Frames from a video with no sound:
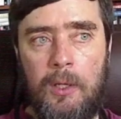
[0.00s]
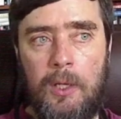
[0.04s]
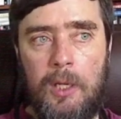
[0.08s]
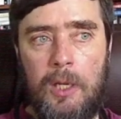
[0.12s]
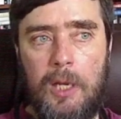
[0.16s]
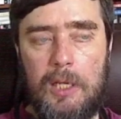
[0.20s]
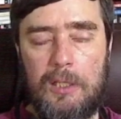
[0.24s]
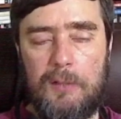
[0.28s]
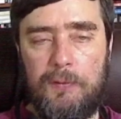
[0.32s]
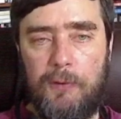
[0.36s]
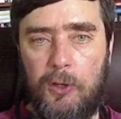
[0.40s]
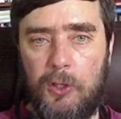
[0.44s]

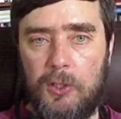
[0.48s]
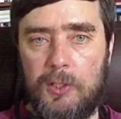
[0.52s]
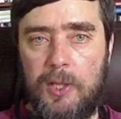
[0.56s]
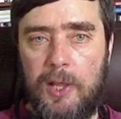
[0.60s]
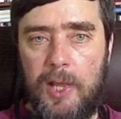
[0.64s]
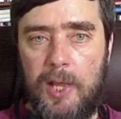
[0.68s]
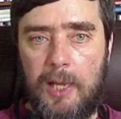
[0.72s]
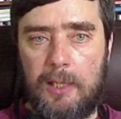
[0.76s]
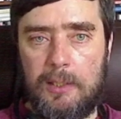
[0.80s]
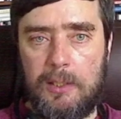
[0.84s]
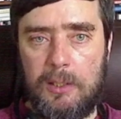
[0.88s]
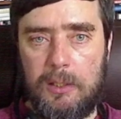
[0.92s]
As far as
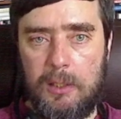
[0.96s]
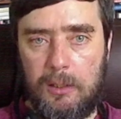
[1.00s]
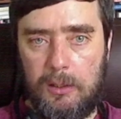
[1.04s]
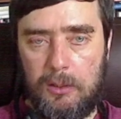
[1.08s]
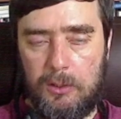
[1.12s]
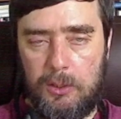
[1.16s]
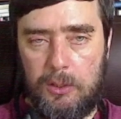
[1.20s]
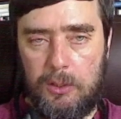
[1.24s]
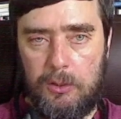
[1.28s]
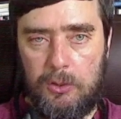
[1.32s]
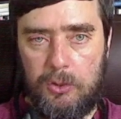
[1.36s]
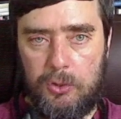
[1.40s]
that cell
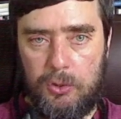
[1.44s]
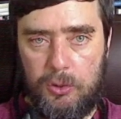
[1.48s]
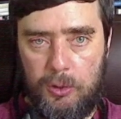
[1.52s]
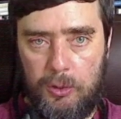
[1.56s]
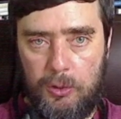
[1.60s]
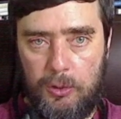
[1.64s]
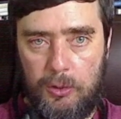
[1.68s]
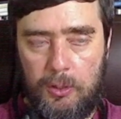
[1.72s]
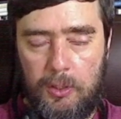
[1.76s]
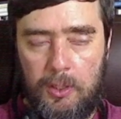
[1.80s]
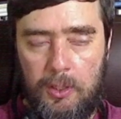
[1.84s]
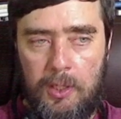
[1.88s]
is
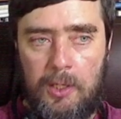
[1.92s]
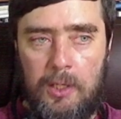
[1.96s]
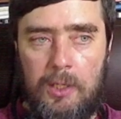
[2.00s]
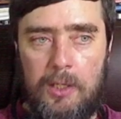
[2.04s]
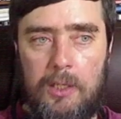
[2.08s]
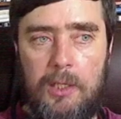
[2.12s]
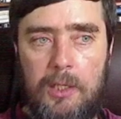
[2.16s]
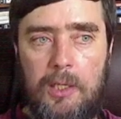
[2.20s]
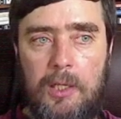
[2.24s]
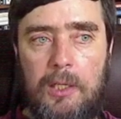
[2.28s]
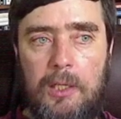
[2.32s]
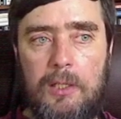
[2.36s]
concerned,
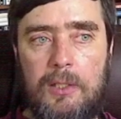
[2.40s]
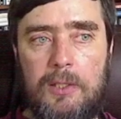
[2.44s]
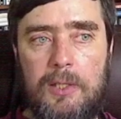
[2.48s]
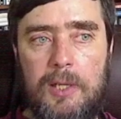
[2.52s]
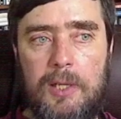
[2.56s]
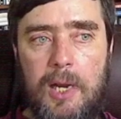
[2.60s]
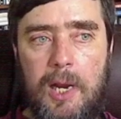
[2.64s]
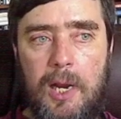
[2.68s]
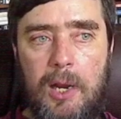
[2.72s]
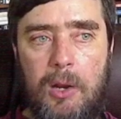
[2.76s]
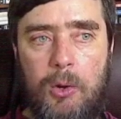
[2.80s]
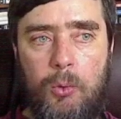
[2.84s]
it is
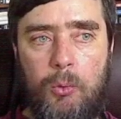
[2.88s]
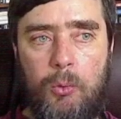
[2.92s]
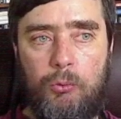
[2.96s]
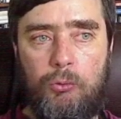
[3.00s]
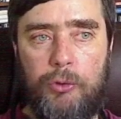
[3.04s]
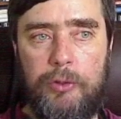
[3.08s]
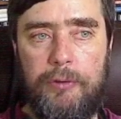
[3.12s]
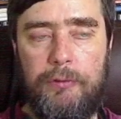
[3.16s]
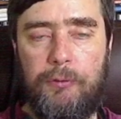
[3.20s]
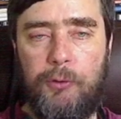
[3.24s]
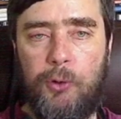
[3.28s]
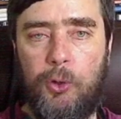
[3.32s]
now
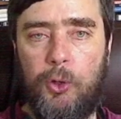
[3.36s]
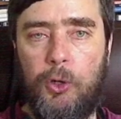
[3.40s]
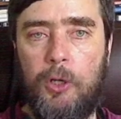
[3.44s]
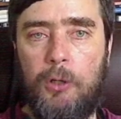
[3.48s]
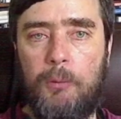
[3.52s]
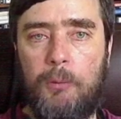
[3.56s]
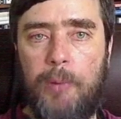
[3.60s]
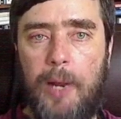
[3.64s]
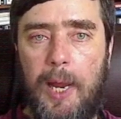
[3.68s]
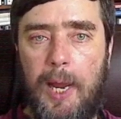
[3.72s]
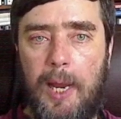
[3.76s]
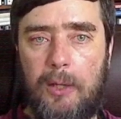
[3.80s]

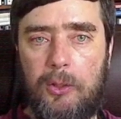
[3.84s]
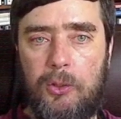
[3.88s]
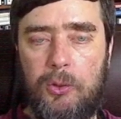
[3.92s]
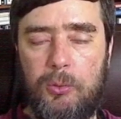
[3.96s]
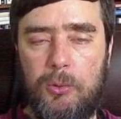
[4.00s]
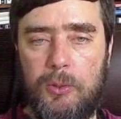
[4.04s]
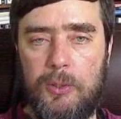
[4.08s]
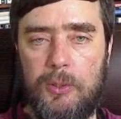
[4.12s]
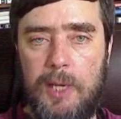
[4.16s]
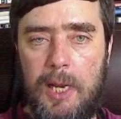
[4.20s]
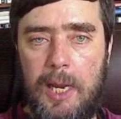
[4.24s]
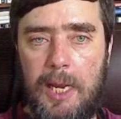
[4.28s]
reverted back
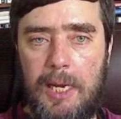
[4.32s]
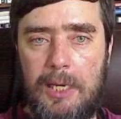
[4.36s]
to its